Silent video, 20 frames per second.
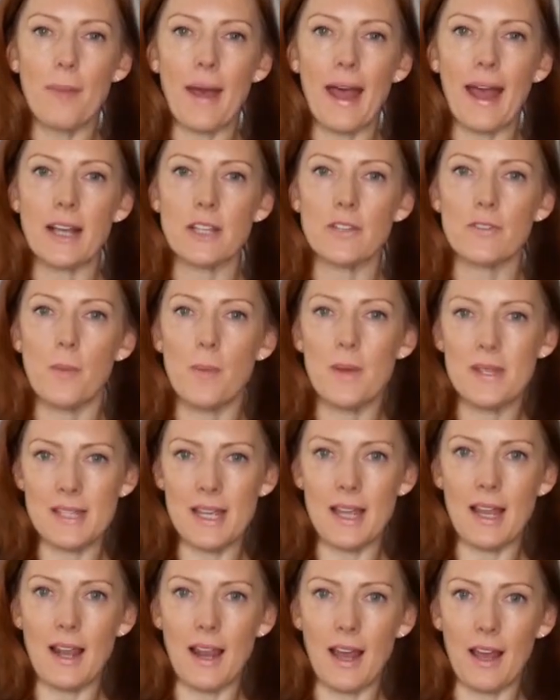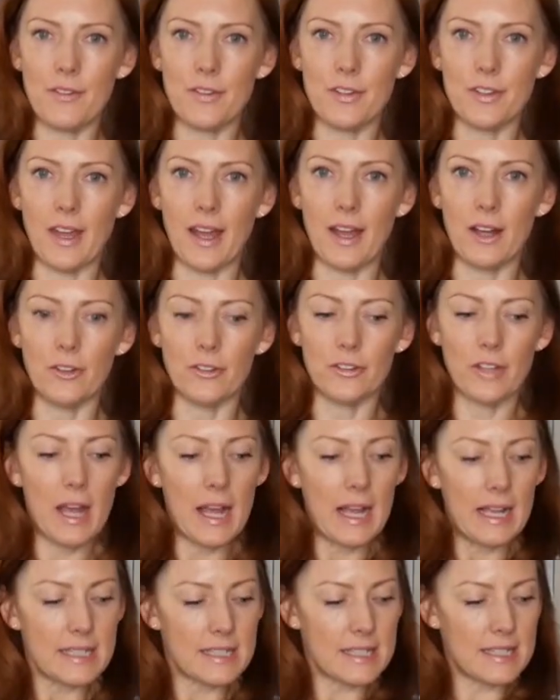bags for busy lifestyles.
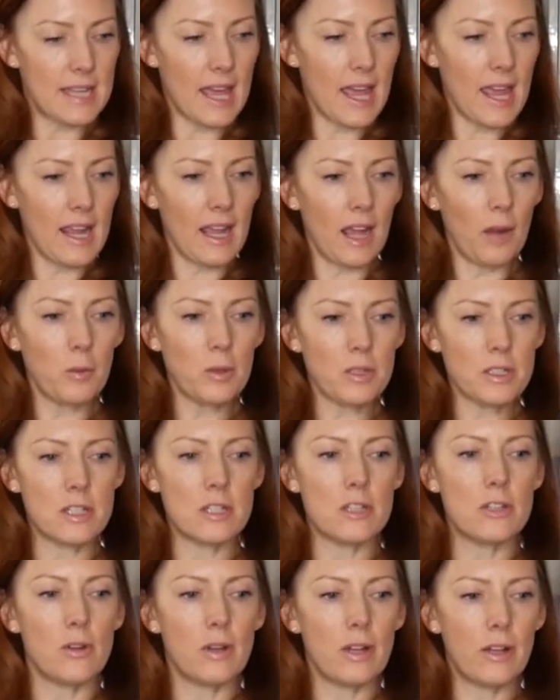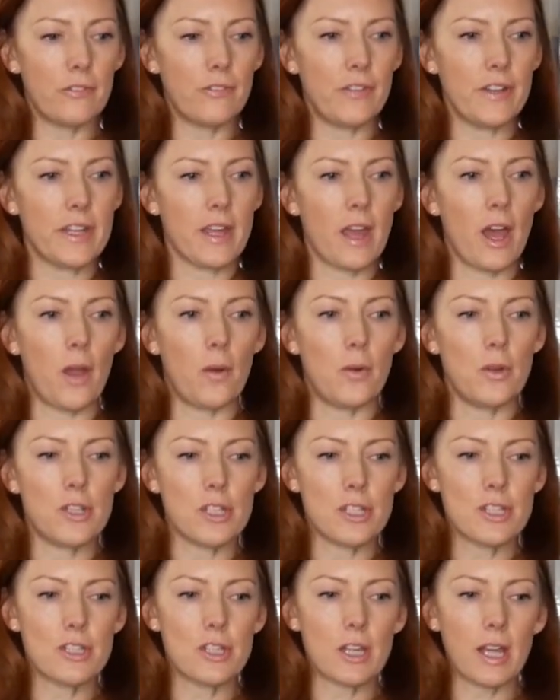Today I wanted to do a little video
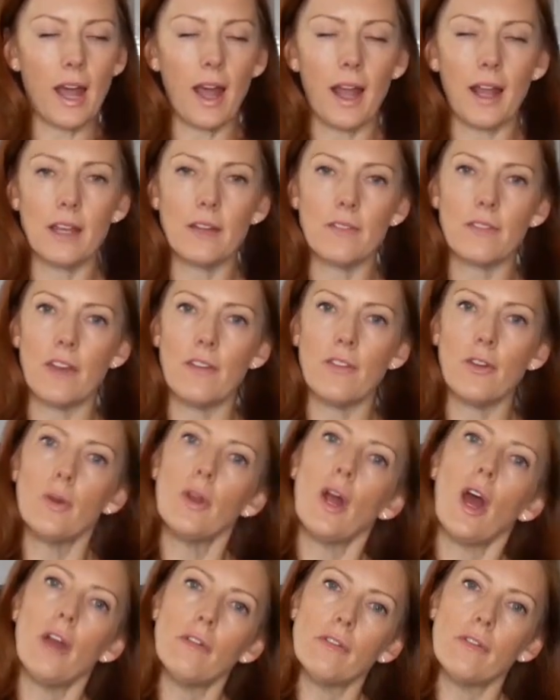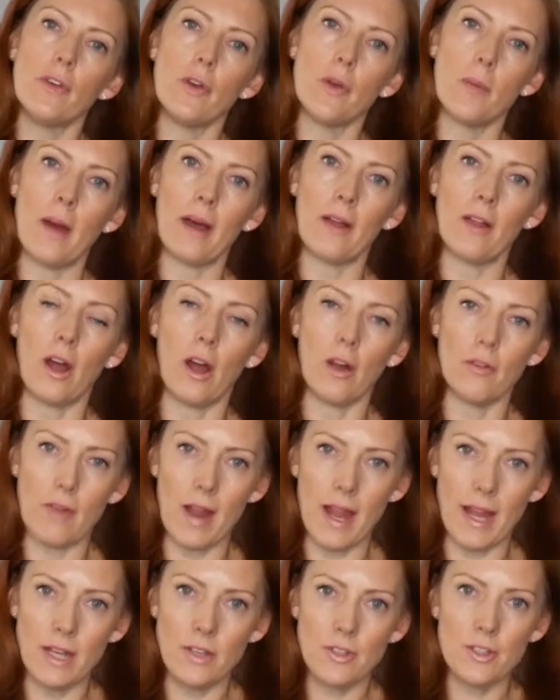just to kind of give you an overview about our
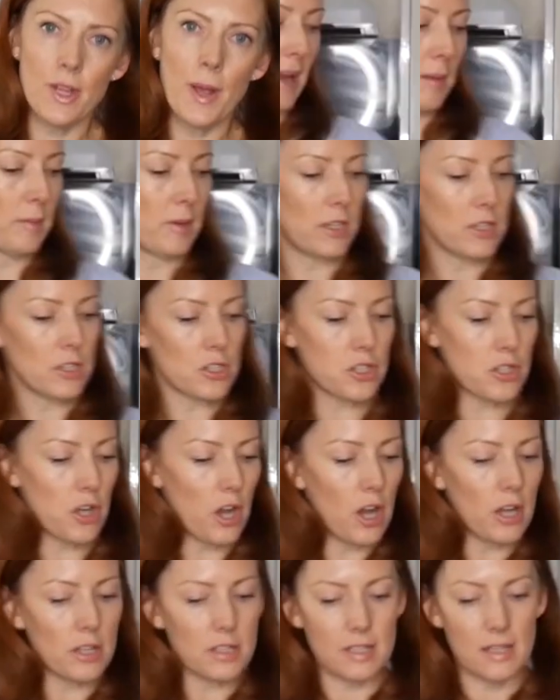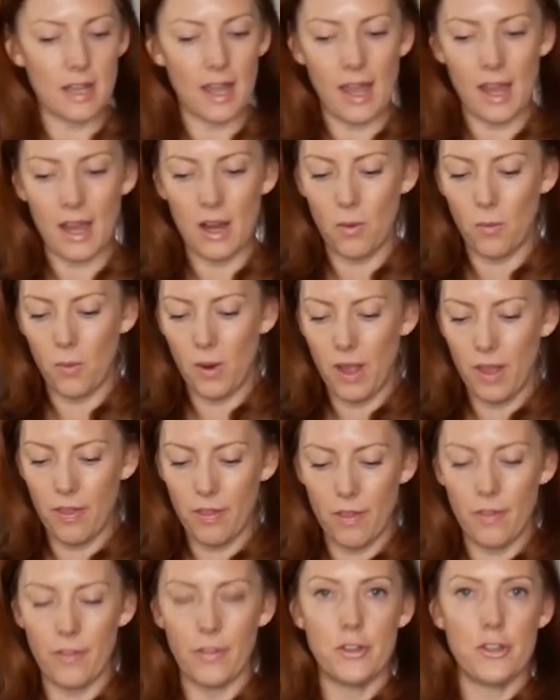range, and I'm going to start today
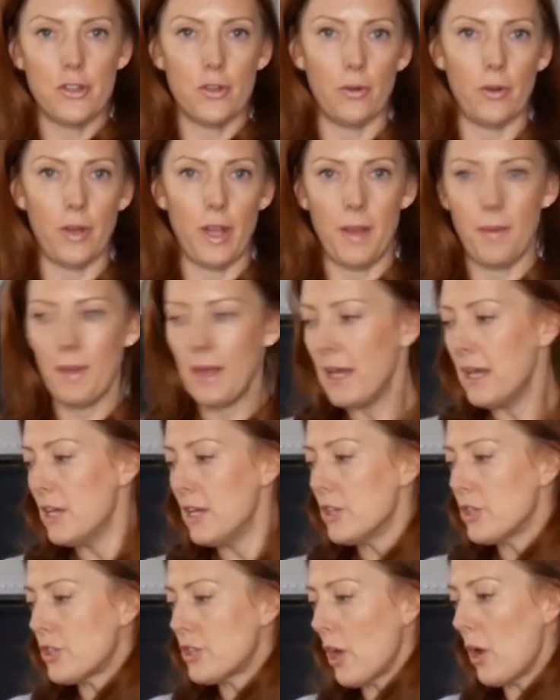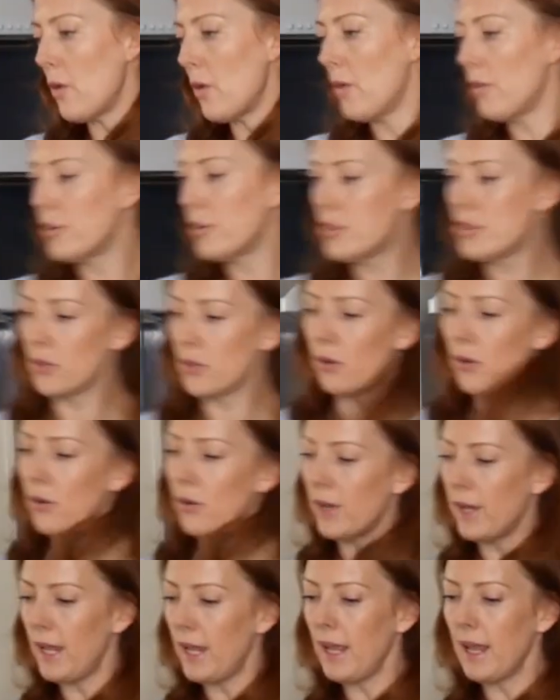with the Joy. So the
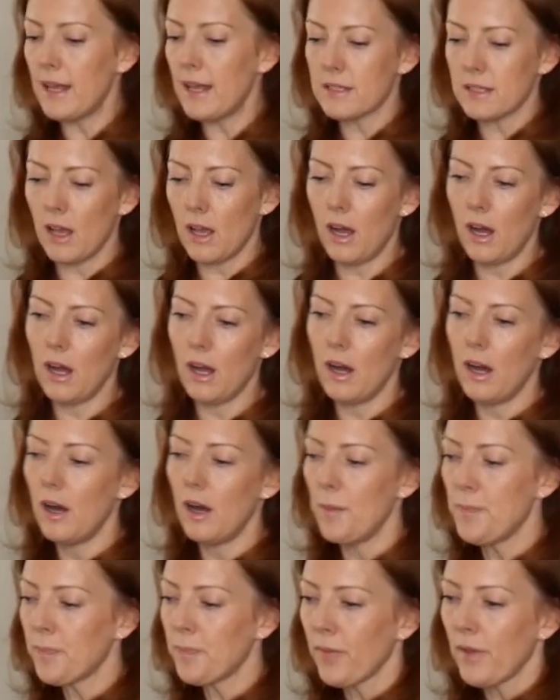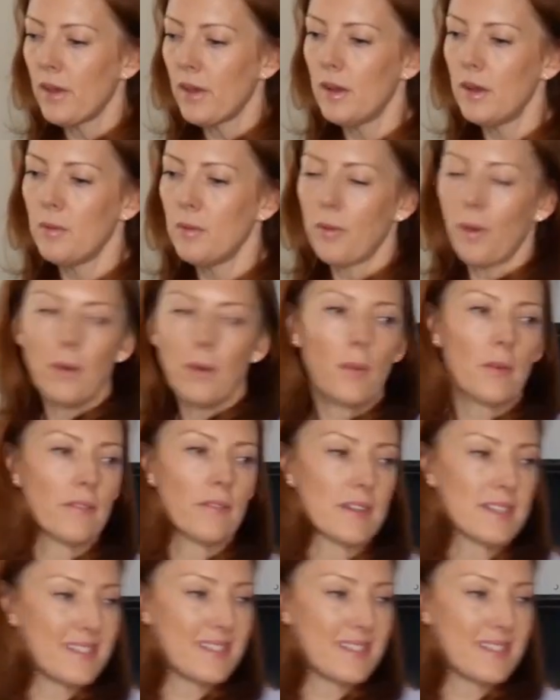Joy is probably one of our